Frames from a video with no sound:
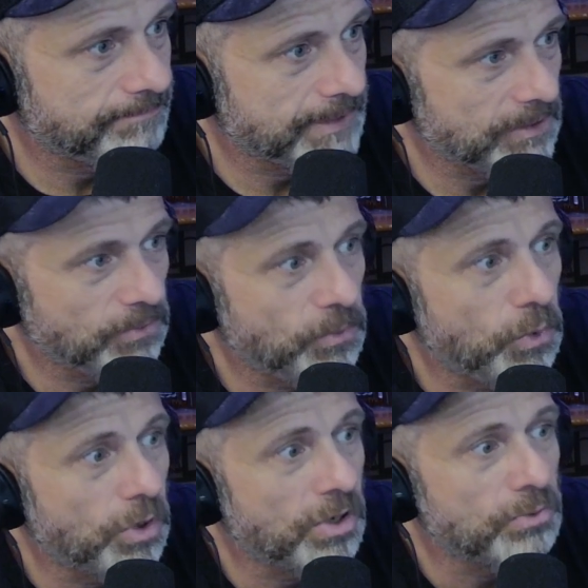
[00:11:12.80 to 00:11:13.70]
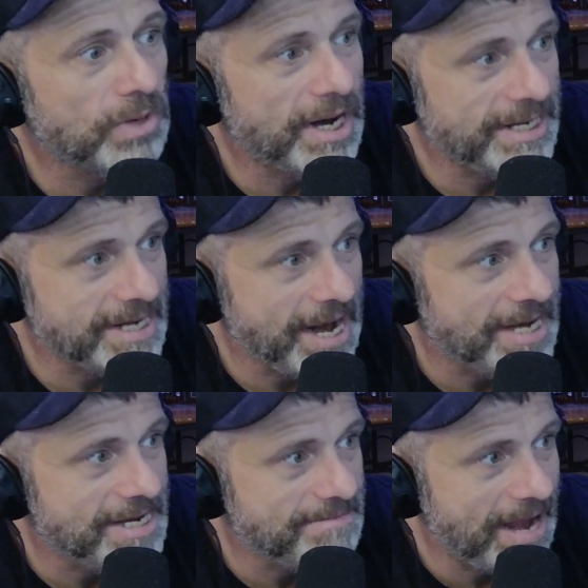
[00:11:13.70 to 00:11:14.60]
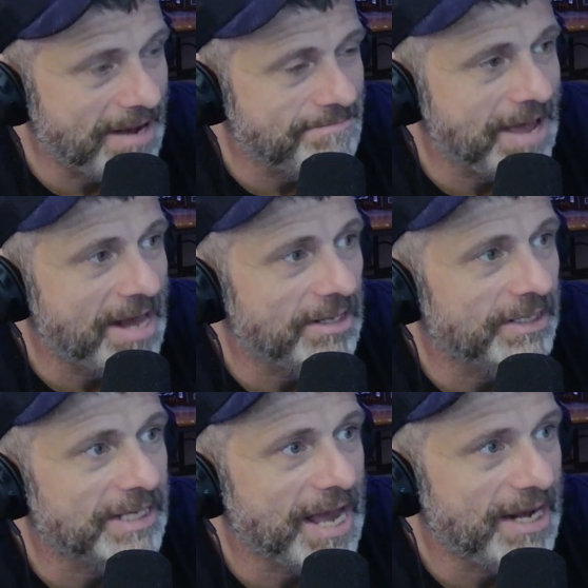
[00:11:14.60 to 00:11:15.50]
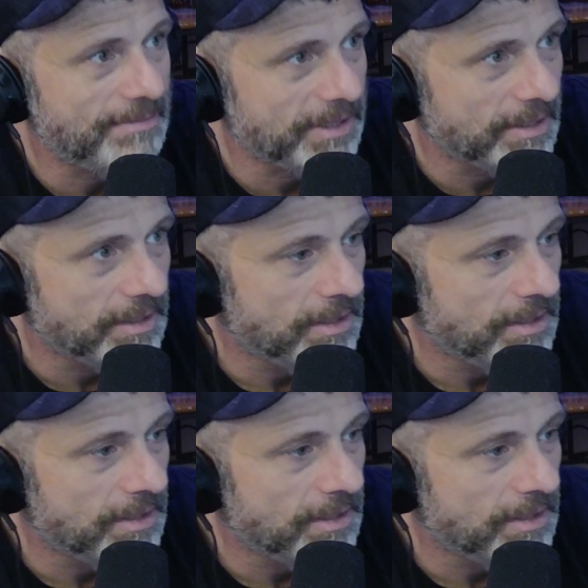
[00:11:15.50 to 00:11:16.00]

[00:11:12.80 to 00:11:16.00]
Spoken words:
War Ready, Henny Man, Battle Academy.